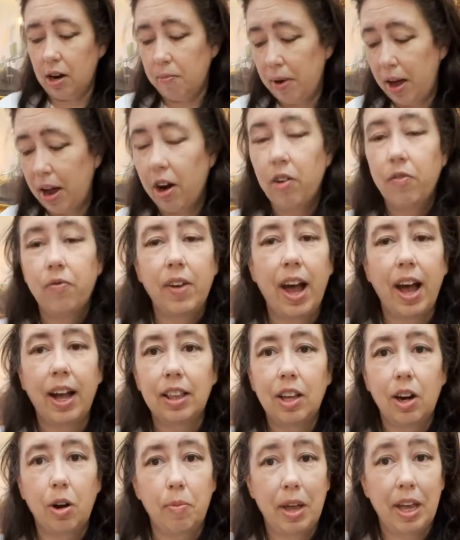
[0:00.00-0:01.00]
Matter of fact,
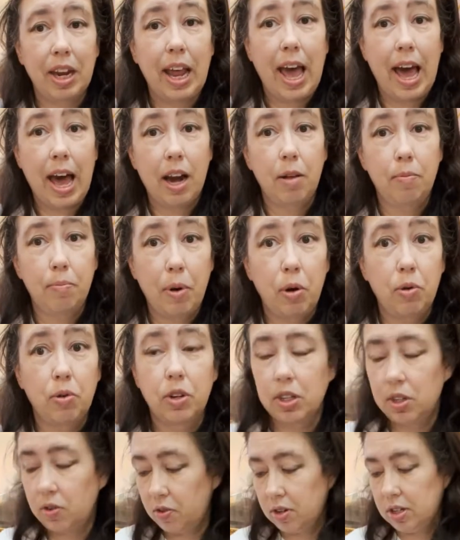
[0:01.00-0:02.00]
it'll be an added
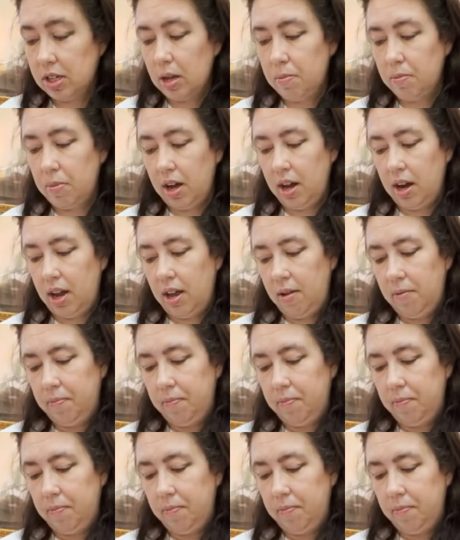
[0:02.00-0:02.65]
bonus for somebody.